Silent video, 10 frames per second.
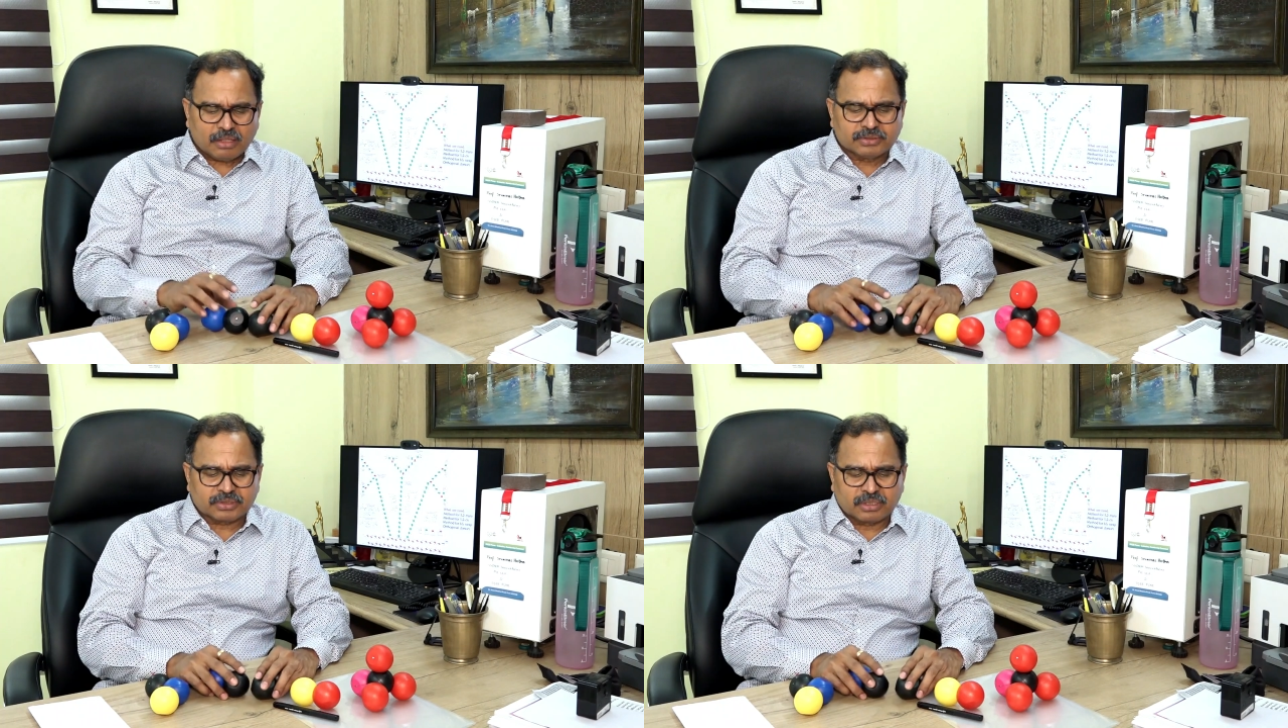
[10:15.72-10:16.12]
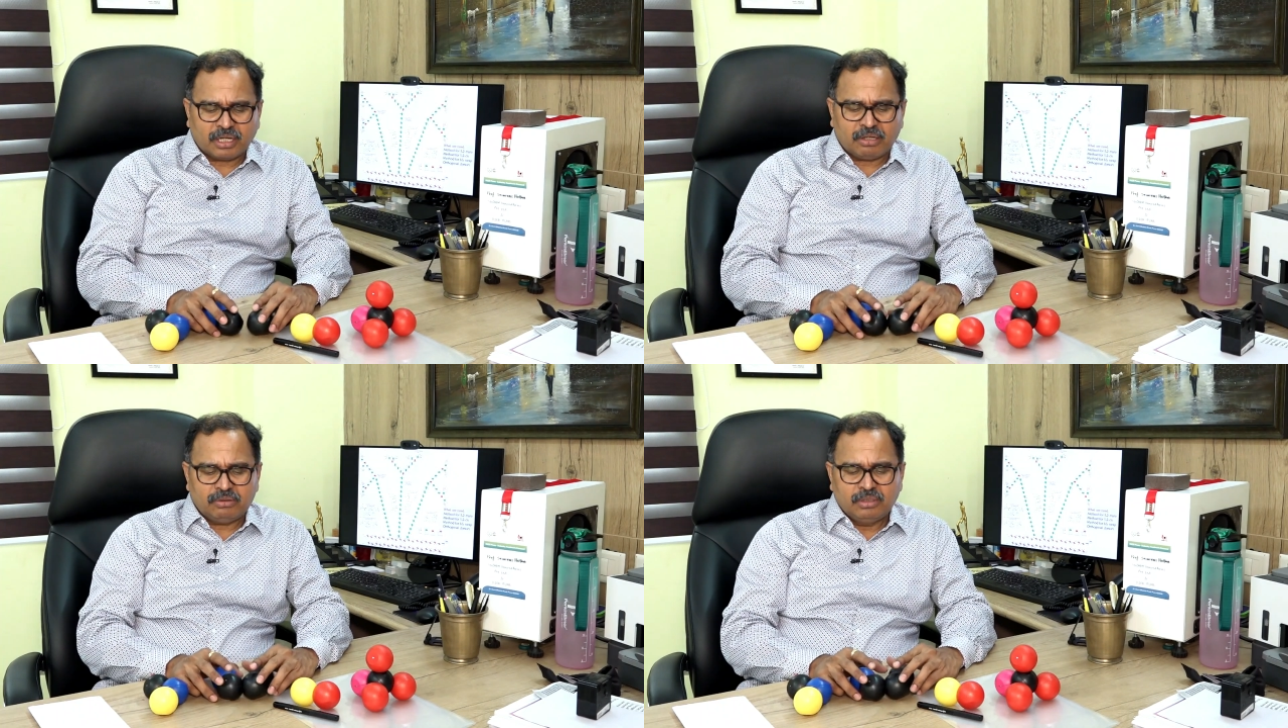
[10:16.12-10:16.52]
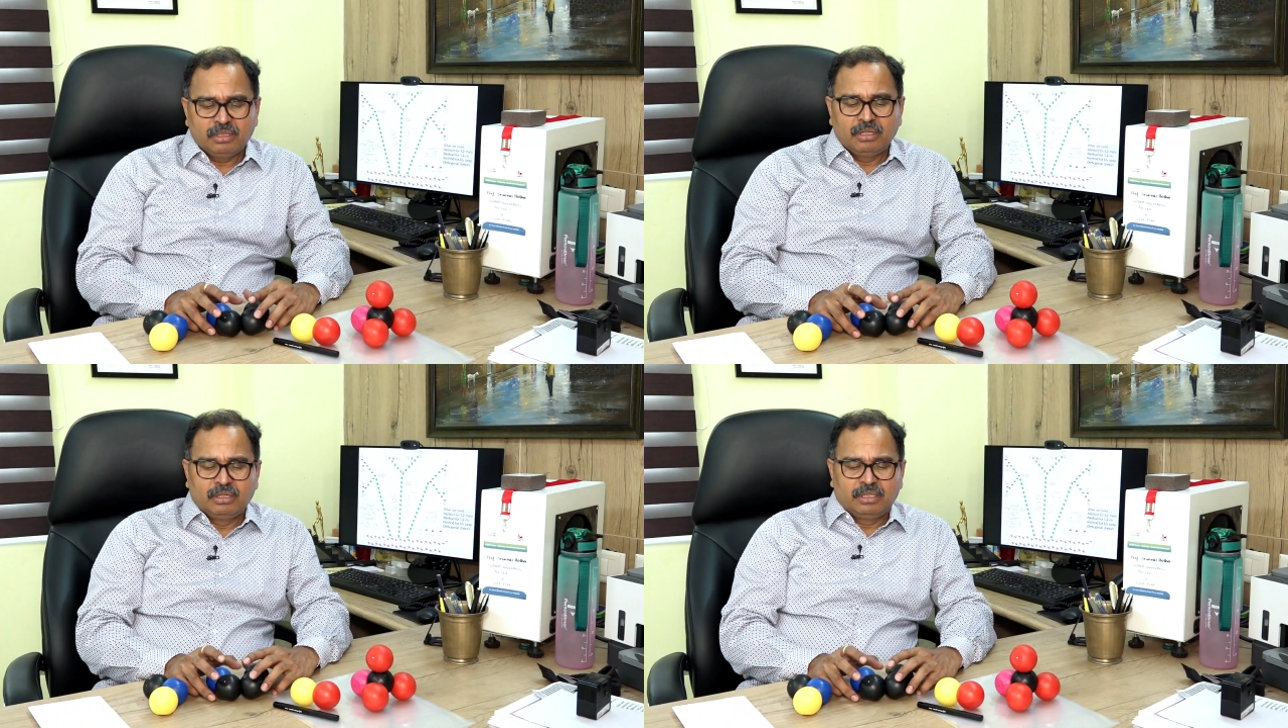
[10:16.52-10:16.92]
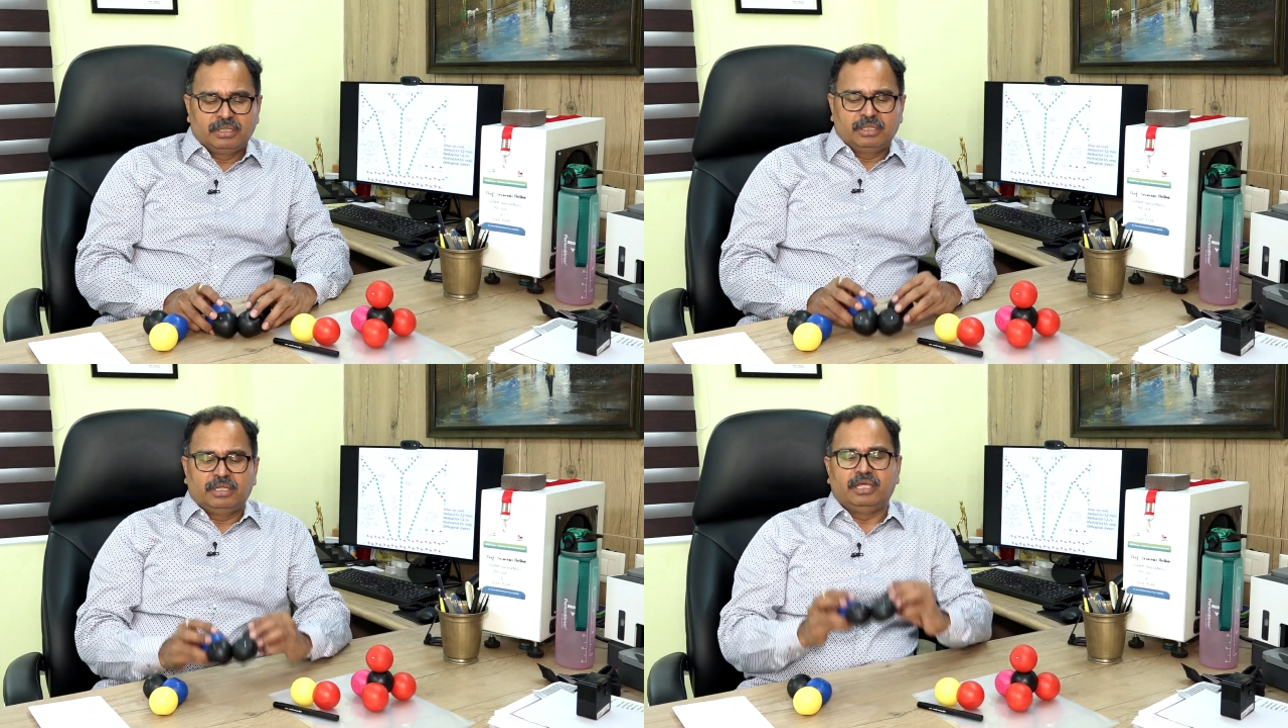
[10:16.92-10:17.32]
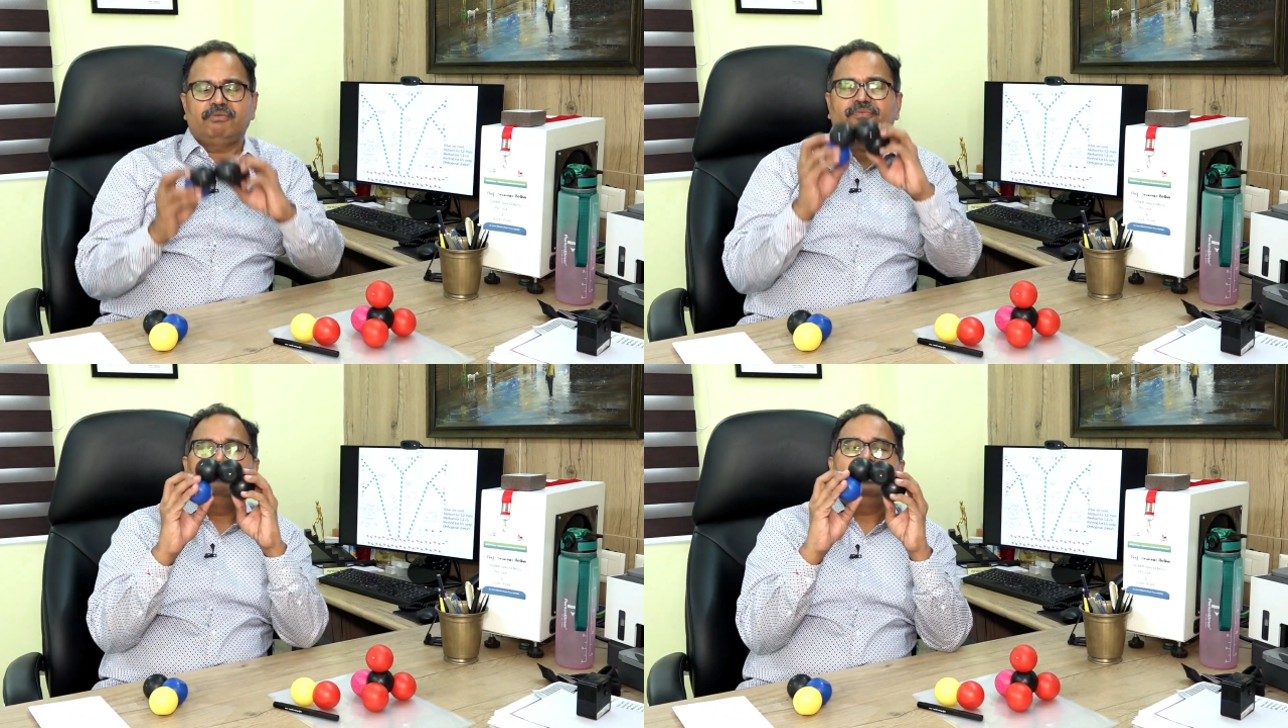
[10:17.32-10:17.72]
So now
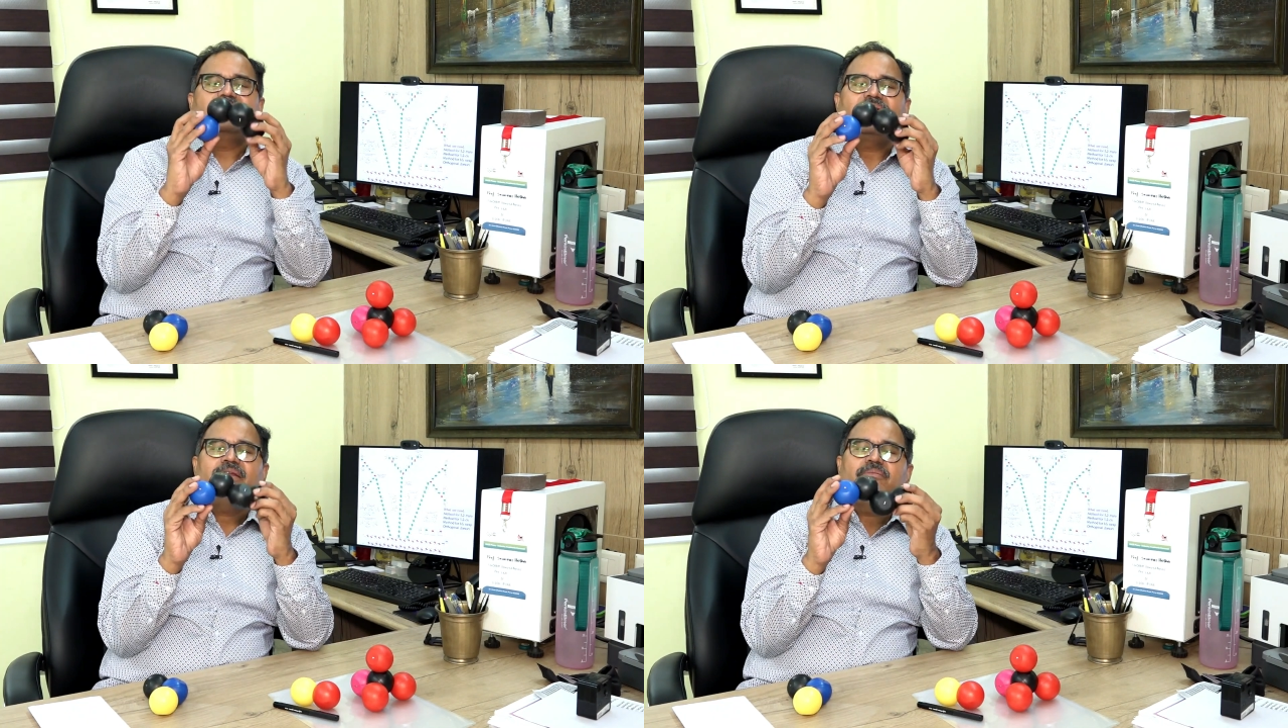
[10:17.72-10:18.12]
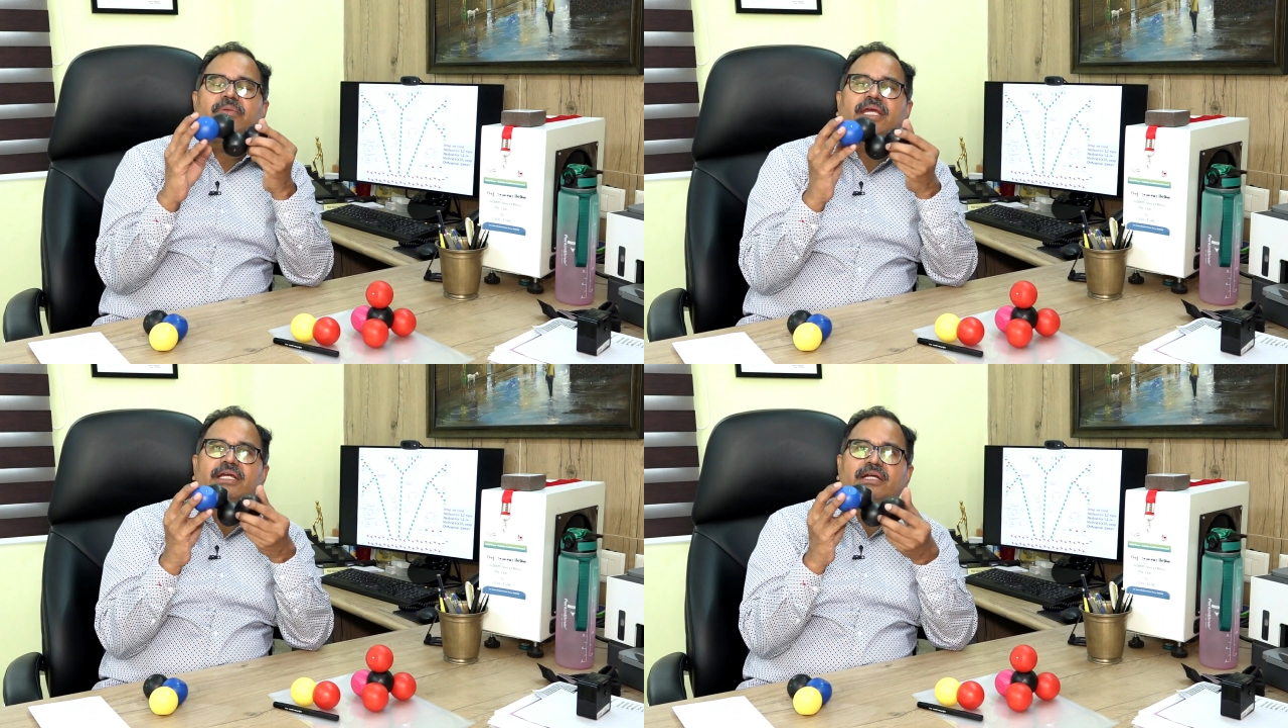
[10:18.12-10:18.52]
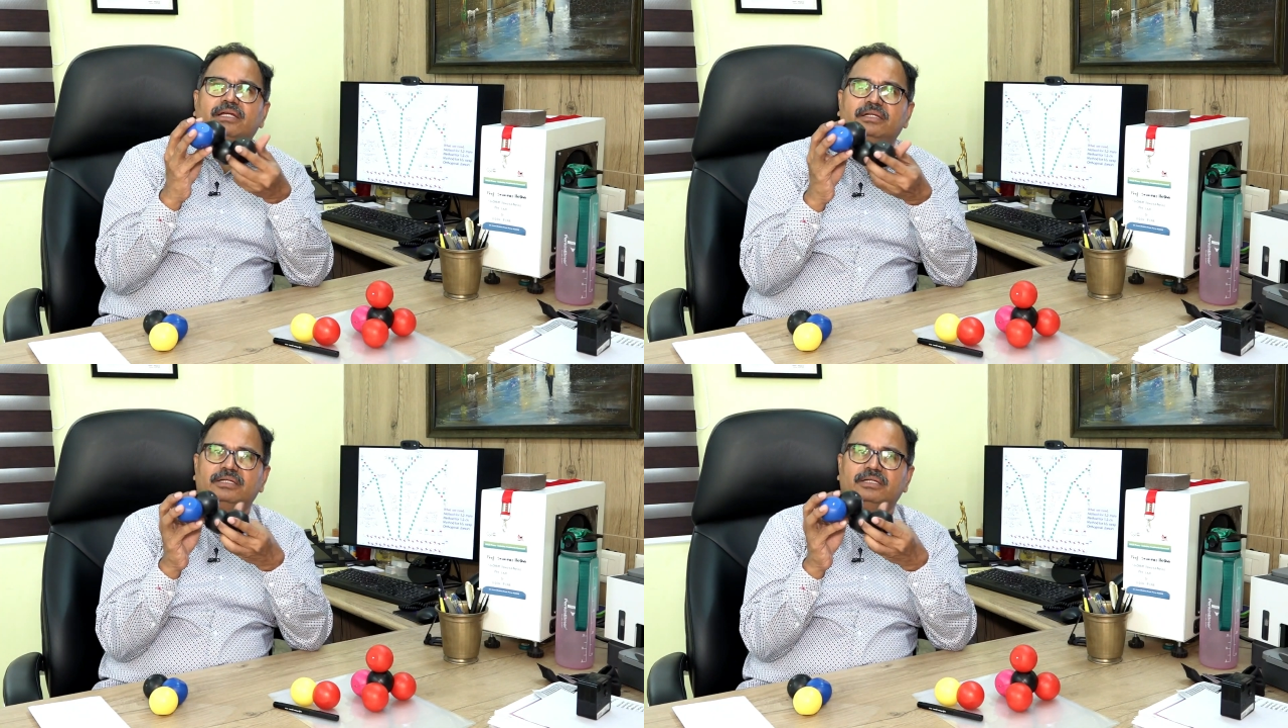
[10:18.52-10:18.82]
if we can make